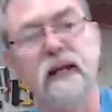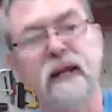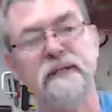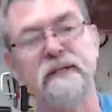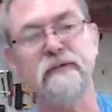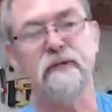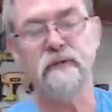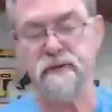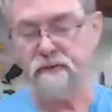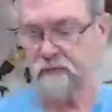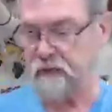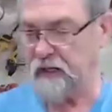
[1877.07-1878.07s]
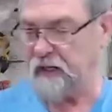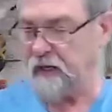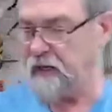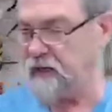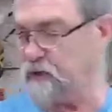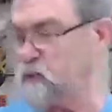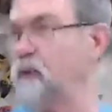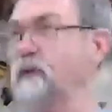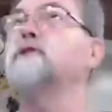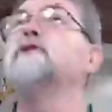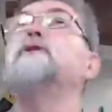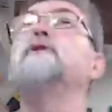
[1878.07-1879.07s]
with a Lazy Susan, and I'll
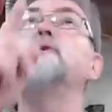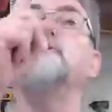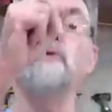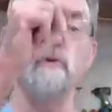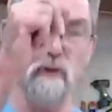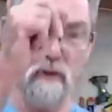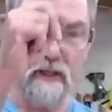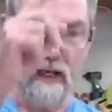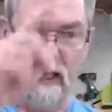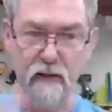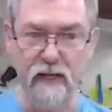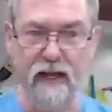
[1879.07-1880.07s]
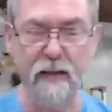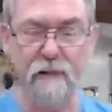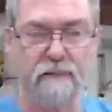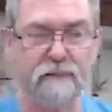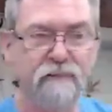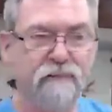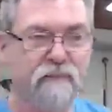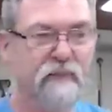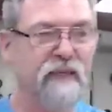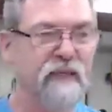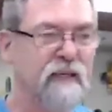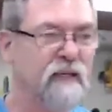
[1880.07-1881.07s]
switch to Carl Cam.
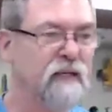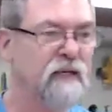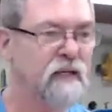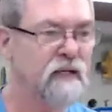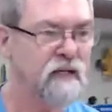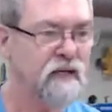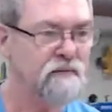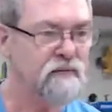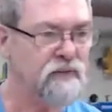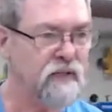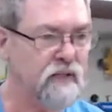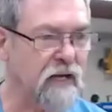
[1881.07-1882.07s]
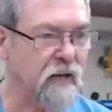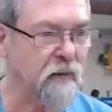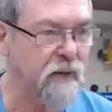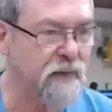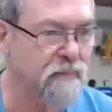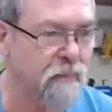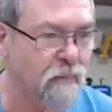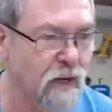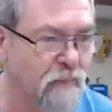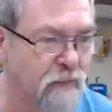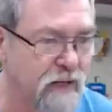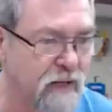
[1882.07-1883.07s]
I haven't seen Carl around for a
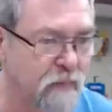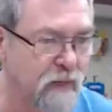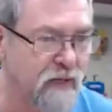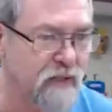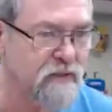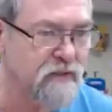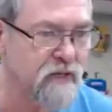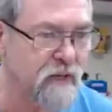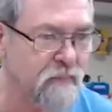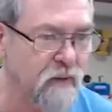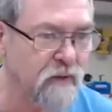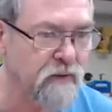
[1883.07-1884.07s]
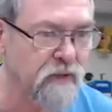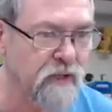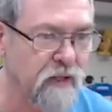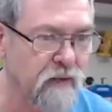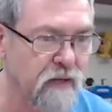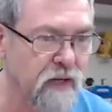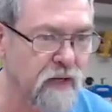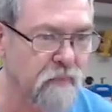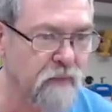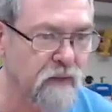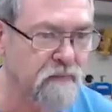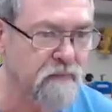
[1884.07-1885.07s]
while, but anyway, let's jump onto Carl
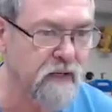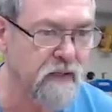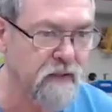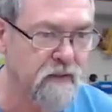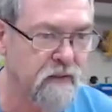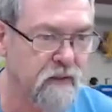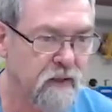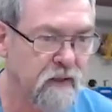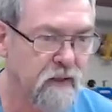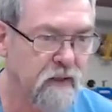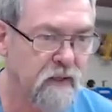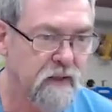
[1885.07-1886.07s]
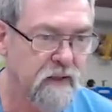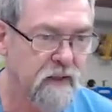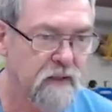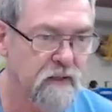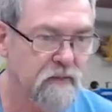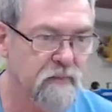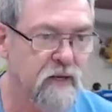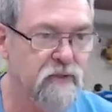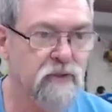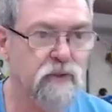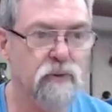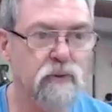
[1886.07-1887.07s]
Cam if I can get this
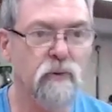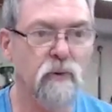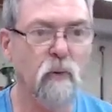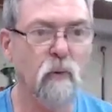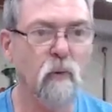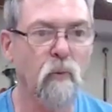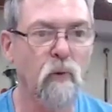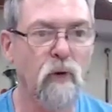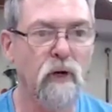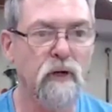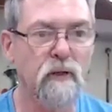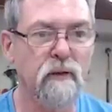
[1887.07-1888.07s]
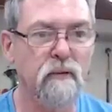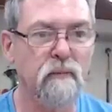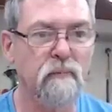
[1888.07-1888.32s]
mouse to work